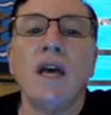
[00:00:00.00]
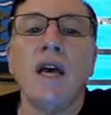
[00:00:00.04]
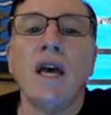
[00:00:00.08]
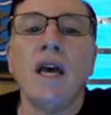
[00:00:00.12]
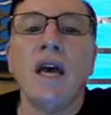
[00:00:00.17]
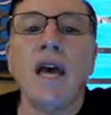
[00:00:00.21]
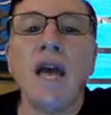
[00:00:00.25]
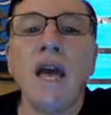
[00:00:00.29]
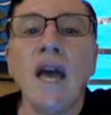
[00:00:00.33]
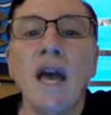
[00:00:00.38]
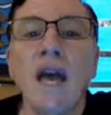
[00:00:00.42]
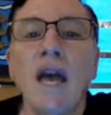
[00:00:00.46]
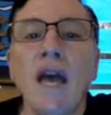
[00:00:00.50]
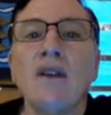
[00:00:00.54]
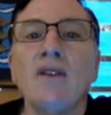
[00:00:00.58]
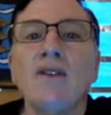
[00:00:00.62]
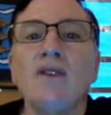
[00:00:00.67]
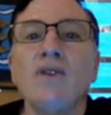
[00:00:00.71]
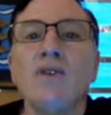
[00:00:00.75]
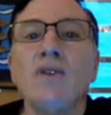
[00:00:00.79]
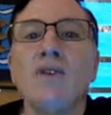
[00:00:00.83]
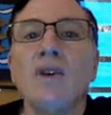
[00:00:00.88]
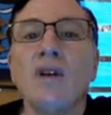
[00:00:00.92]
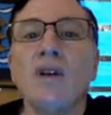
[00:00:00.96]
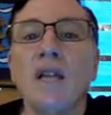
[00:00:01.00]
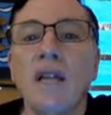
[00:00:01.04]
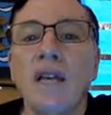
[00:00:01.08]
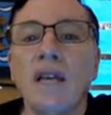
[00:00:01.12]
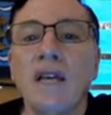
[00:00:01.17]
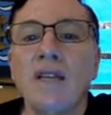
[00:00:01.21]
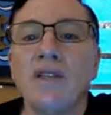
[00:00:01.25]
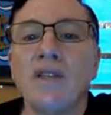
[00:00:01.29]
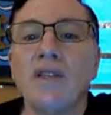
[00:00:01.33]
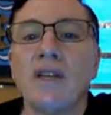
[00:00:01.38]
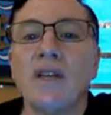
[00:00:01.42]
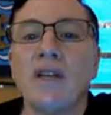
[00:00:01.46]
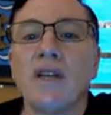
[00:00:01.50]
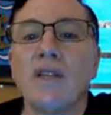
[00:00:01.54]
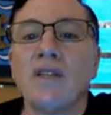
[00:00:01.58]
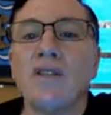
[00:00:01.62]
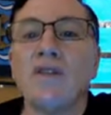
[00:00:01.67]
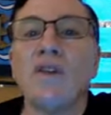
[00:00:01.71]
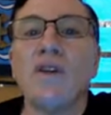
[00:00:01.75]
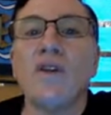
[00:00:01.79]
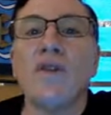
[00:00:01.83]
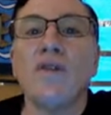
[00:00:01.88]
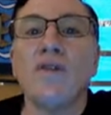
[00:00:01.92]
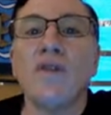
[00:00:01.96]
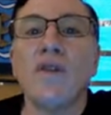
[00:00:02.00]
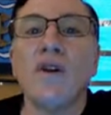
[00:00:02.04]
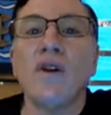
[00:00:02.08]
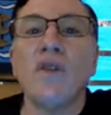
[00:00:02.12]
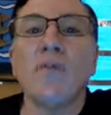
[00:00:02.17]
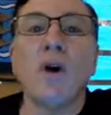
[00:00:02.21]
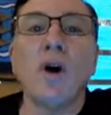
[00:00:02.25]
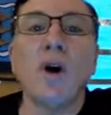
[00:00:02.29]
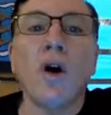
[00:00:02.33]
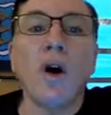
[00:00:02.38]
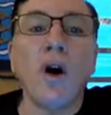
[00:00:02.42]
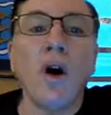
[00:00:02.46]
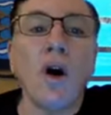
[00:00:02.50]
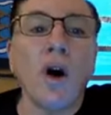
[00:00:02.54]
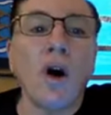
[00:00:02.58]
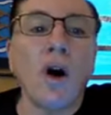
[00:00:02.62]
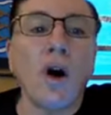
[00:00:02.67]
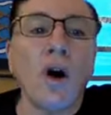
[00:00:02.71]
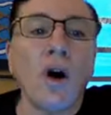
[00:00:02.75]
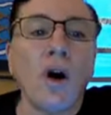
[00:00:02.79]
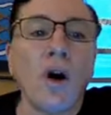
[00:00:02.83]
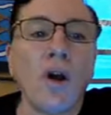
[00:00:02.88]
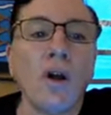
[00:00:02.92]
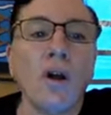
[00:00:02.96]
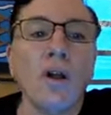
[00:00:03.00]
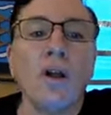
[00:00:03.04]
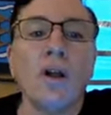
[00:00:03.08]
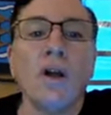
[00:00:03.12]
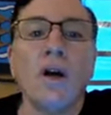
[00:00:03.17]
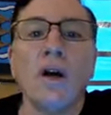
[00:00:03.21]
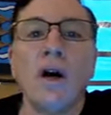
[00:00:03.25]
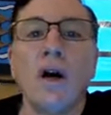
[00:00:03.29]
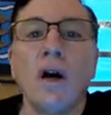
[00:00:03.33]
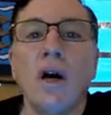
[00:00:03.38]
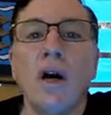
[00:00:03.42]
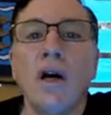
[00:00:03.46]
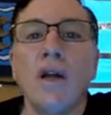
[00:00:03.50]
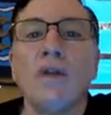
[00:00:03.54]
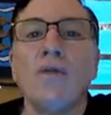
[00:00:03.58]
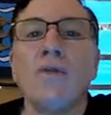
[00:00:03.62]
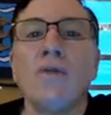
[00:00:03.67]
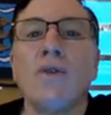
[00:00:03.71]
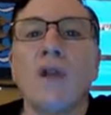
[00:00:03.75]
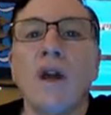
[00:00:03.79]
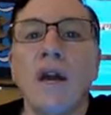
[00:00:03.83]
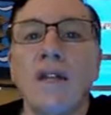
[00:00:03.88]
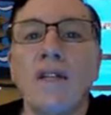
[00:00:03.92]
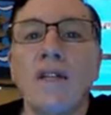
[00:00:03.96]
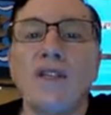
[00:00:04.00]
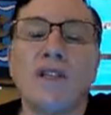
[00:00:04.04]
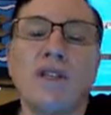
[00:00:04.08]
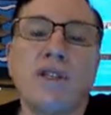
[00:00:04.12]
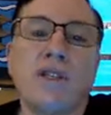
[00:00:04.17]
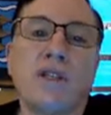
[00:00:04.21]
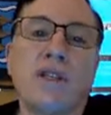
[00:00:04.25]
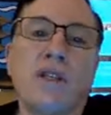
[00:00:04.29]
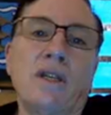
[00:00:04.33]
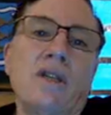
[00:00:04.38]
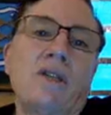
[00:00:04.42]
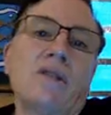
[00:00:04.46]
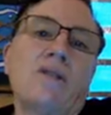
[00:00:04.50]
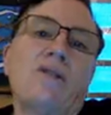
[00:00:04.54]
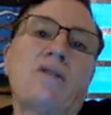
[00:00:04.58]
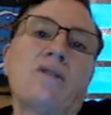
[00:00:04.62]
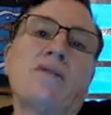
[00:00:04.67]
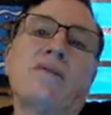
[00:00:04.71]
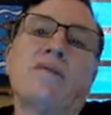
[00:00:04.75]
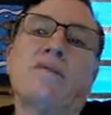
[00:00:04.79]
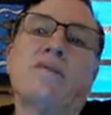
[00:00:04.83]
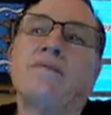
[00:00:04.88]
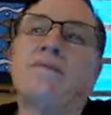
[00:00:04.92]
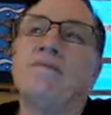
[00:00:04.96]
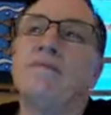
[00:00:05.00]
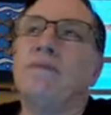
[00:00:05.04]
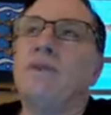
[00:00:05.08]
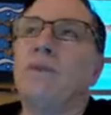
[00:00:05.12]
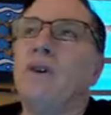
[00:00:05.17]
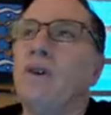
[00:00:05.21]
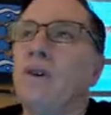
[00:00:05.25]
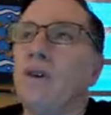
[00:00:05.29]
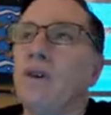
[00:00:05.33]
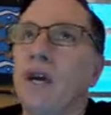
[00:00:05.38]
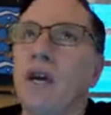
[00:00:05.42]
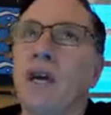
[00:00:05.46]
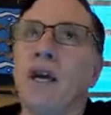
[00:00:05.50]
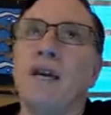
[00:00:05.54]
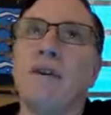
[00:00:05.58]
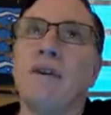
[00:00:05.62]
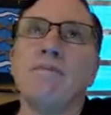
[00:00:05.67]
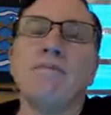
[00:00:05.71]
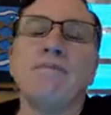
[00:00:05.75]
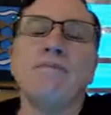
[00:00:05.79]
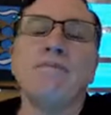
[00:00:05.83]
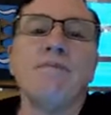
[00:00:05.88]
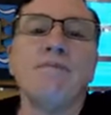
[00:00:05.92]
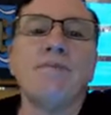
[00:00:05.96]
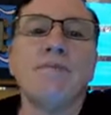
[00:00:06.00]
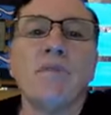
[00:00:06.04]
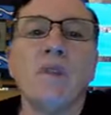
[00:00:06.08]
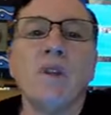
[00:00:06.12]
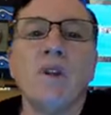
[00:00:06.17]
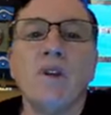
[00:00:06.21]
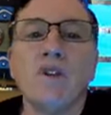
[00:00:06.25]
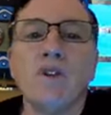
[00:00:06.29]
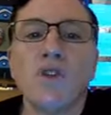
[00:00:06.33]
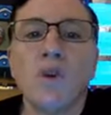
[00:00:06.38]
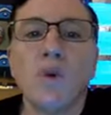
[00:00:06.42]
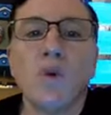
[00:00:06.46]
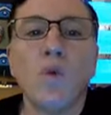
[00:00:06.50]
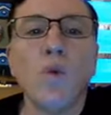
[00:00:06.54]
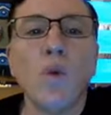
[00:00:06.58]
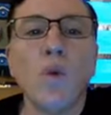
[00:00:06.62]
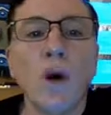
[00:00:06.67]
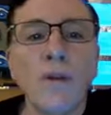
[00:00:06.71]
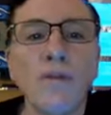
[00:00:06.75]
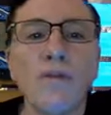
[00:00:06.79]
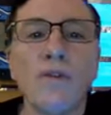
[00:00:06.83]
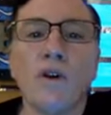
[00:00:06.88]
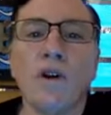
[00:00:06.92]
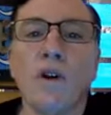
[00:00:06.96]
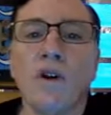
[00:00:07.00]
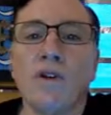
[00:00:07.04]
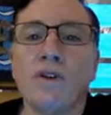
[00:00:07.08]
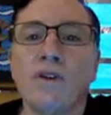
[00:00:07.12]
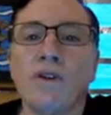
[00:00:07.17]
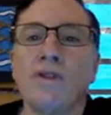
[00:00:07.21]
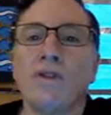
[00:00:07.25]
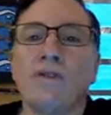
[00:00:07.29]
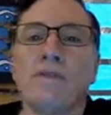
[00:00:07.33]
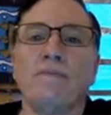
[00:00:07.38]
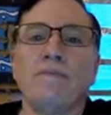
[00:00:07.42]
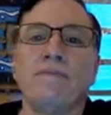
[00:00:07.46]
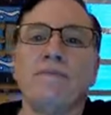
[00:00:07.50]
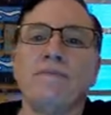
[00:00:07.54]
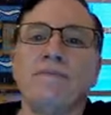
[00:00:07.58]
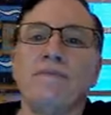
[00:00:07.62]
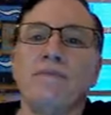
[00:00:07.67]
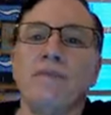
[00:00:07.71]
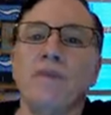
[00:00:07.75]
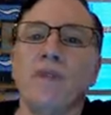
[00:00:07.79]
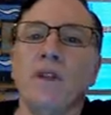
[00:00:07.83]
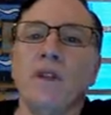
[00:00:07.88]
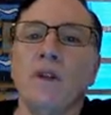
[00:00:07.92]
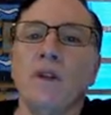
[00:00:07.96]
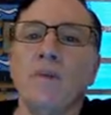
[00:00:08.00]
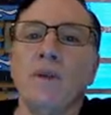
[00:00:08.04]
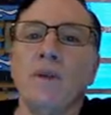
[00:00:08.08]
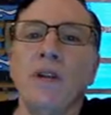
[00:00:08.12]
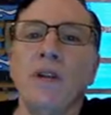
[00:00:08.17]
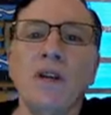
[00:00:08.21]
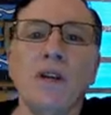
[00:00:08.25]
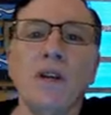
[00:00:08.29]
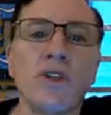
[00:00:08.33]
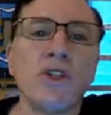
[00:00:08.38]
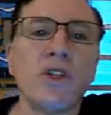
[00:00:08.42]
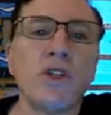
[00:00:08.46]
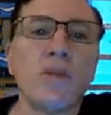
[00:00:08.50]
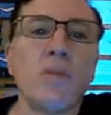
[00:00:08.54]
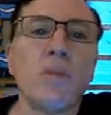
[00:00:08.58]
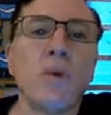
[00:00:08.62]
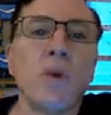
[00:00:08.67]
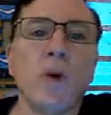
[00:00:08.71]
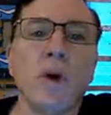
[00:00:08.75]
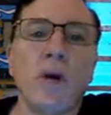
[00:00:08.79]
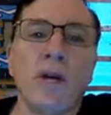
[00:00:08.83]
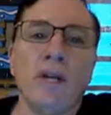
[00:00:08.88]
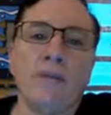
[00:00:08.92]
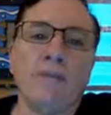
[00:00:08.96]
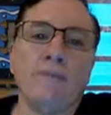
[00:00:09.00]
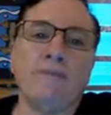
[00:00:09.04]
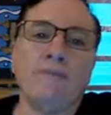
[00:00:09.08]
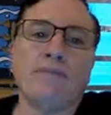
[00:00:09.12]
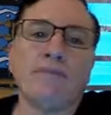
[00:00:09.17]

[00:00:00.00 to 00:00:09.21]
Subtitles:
and to cleanse us from all unrighteousness. Okay, so one verse. But here's the point.